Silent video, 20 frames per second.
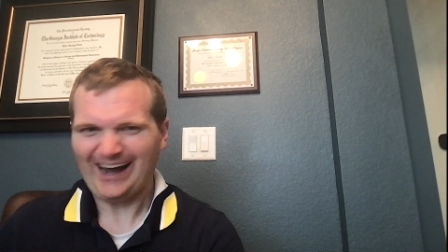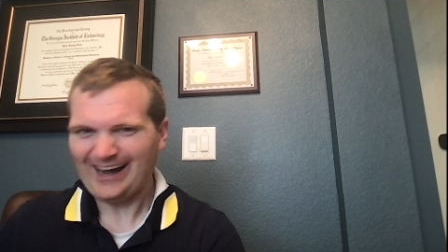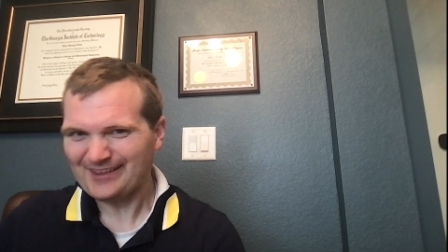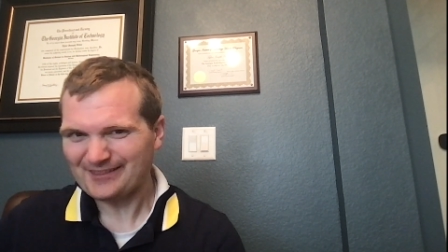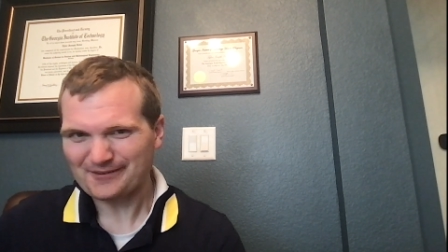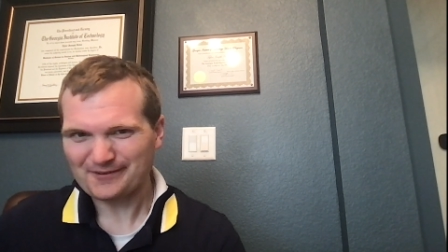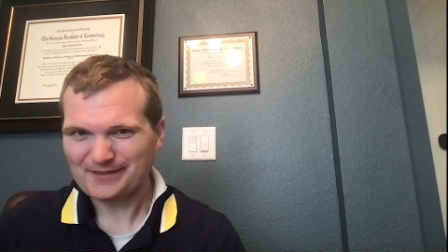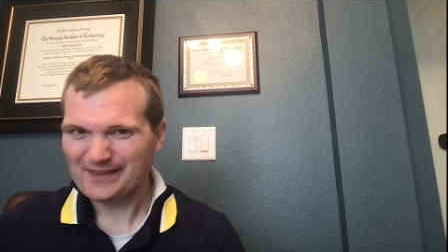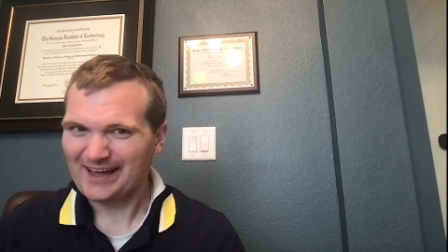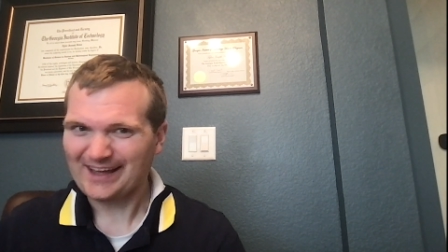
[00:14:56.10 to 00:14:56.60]

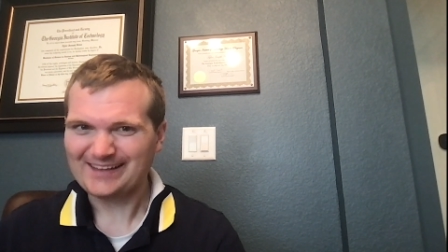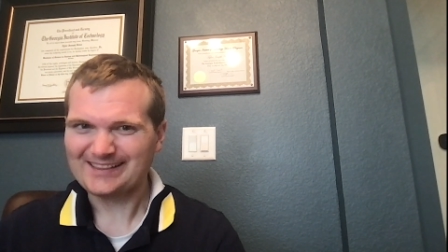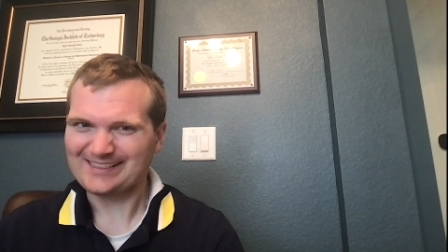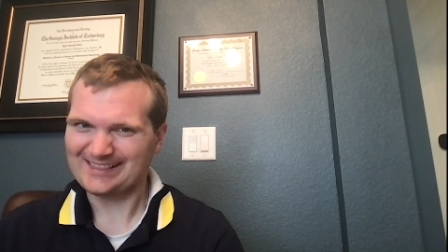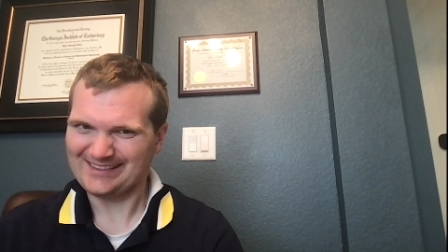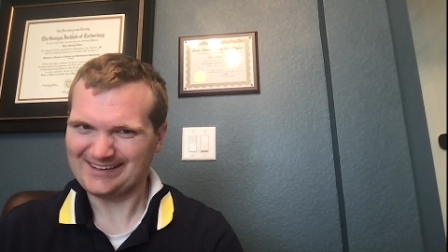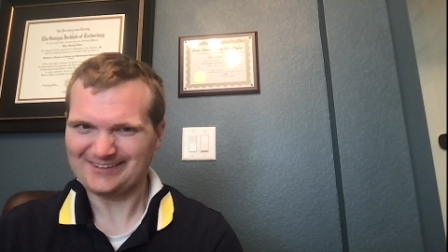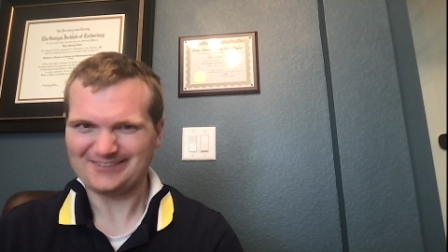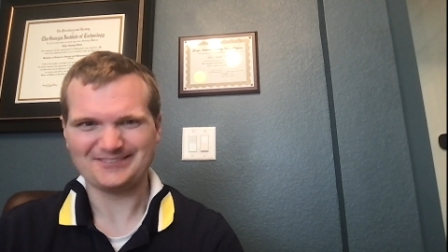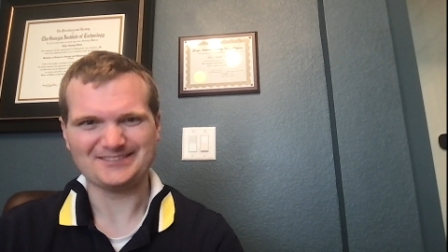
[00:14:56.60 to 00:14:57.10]
Either that
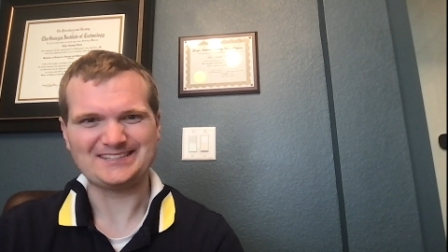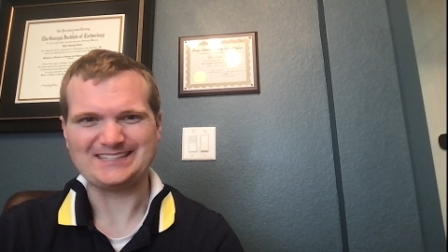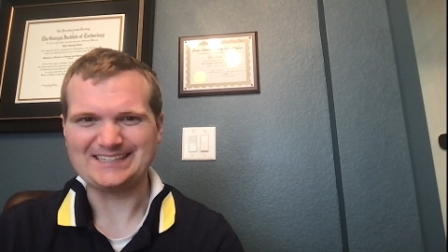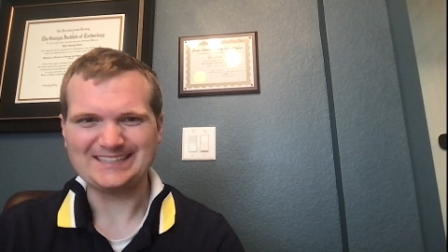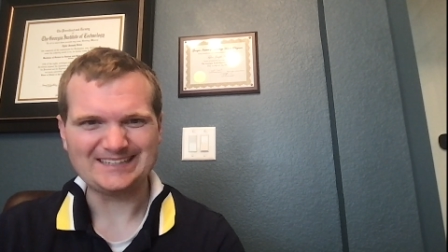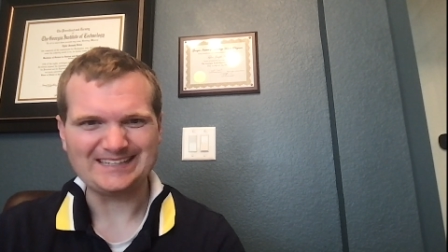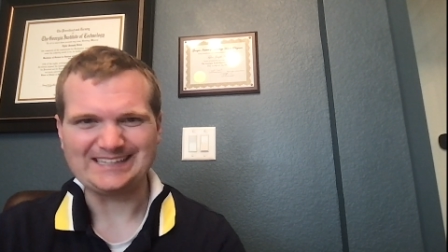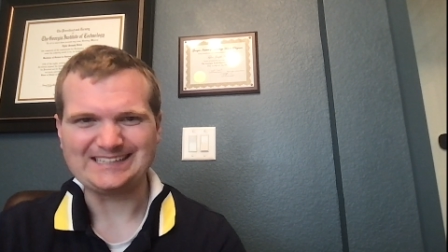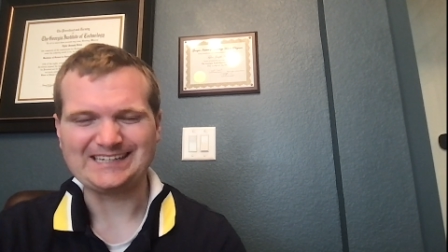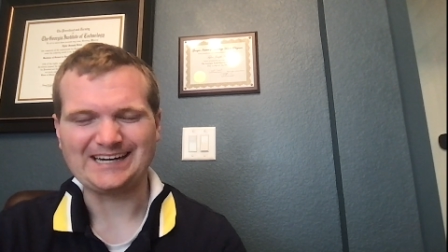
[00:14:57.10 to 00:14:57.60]
little
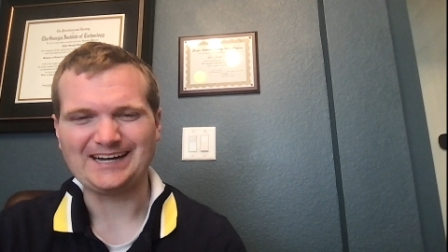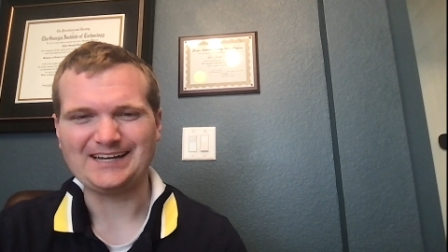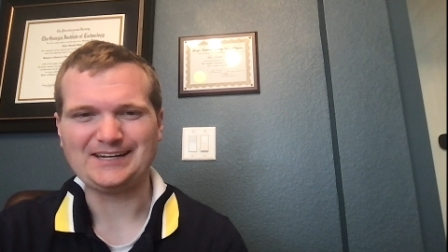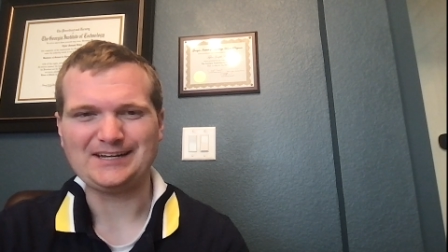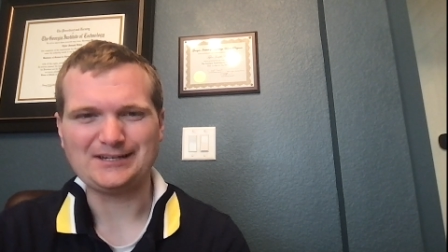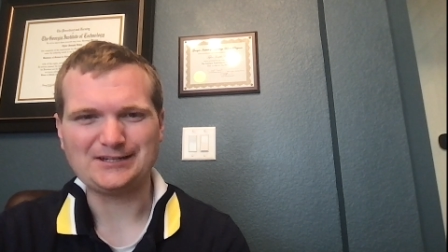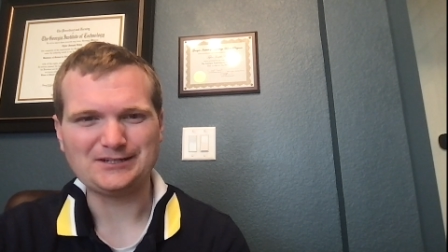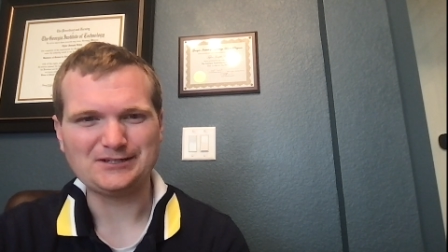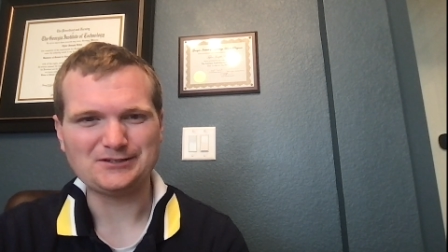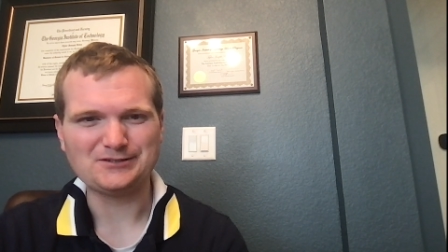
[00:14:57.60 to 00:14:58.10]
teeny
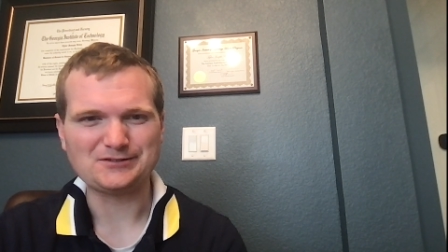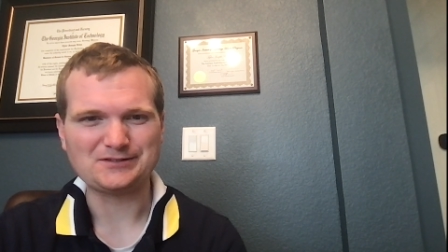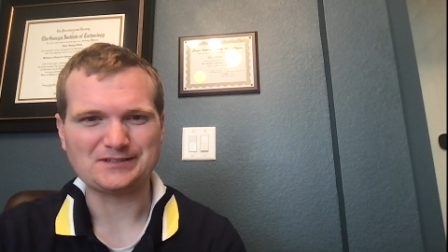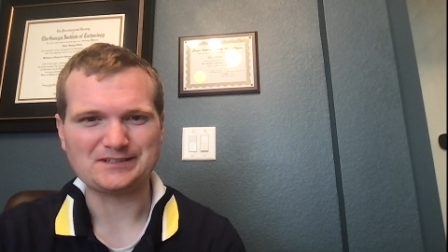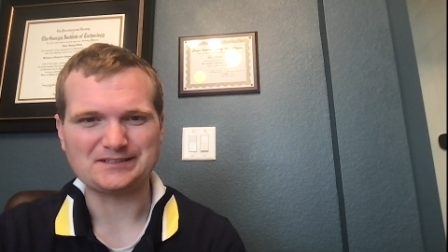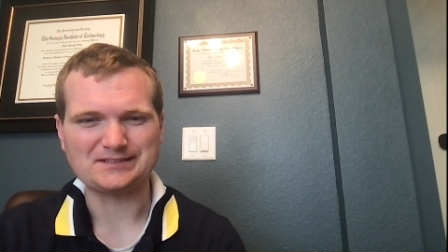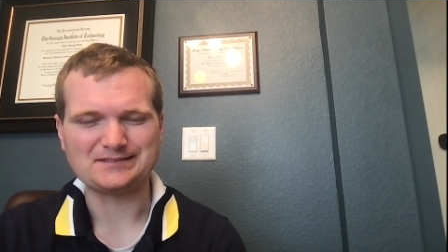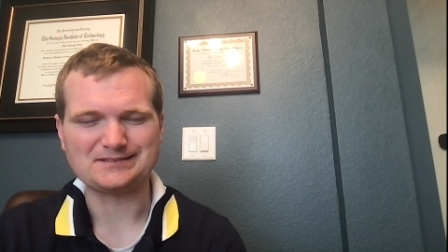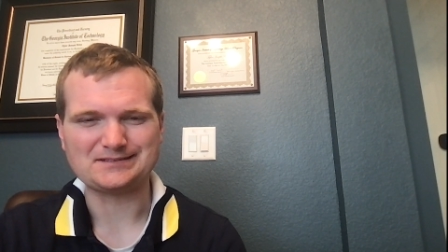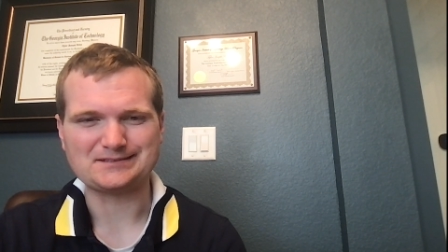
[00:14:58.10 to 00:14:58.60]
tiny nuke
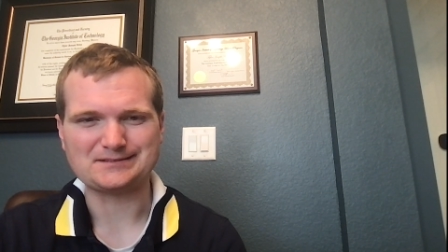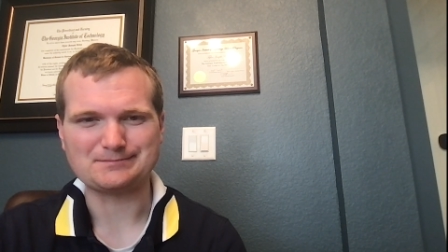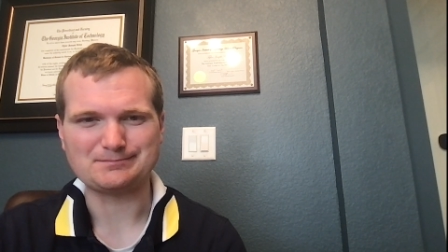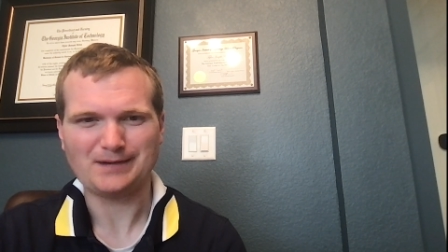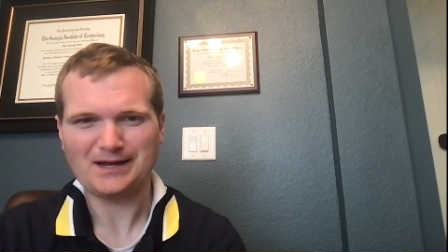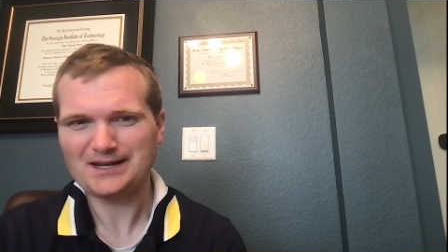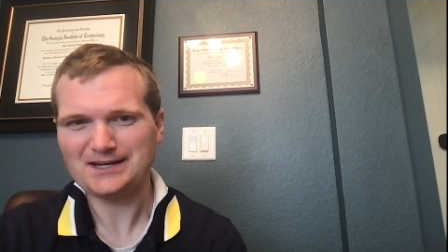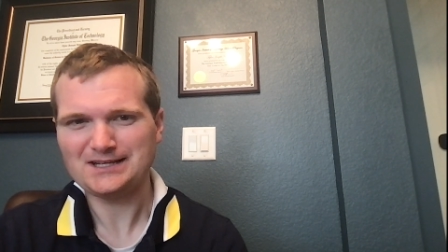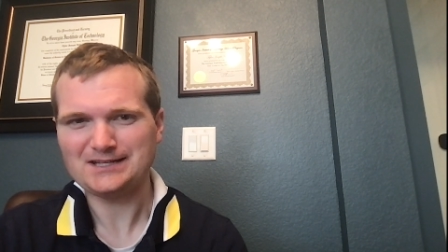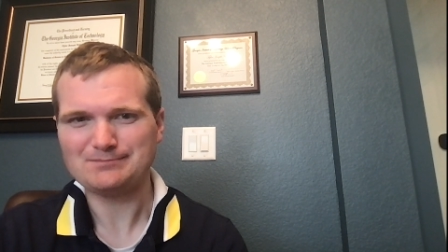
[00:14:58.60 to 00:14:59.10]
is
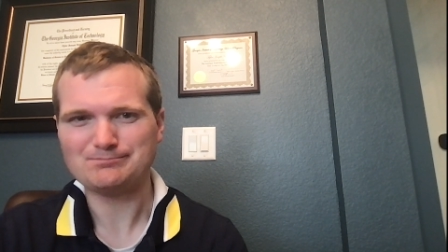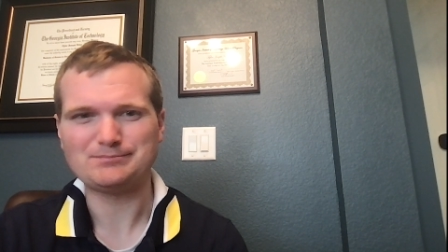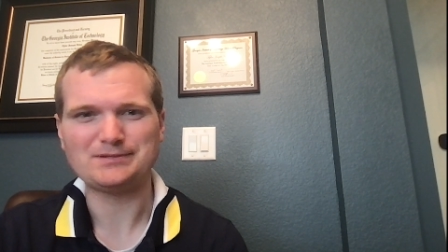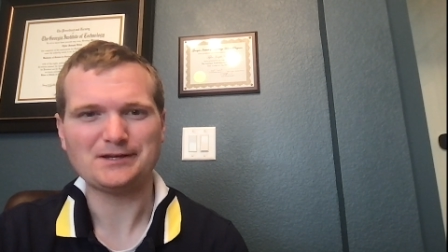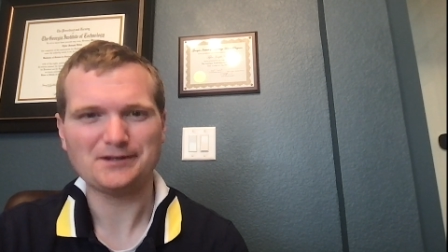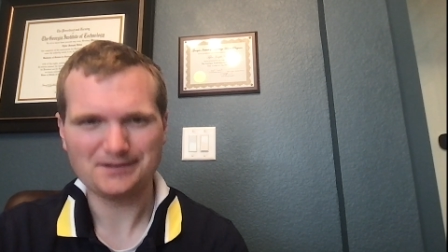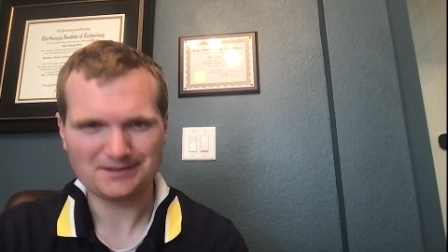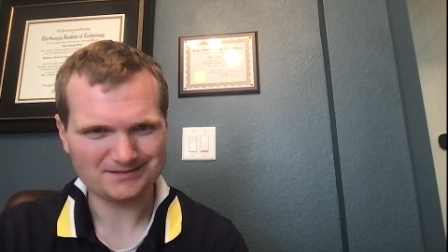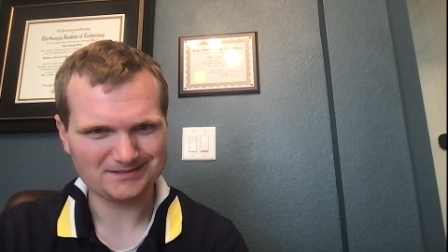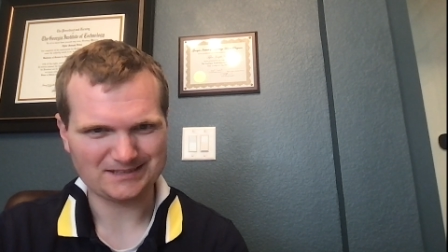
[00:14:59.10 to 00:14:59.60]
many
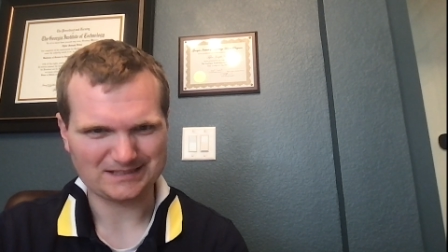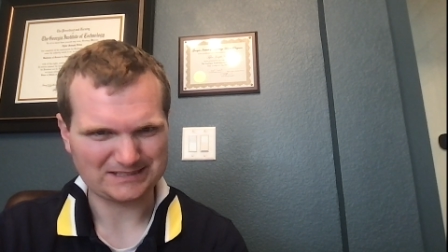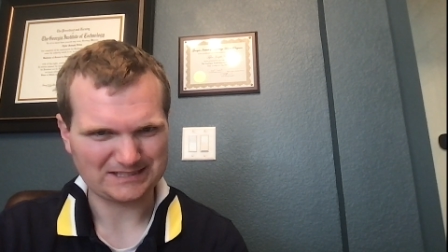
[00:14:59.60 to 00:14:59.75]
billions of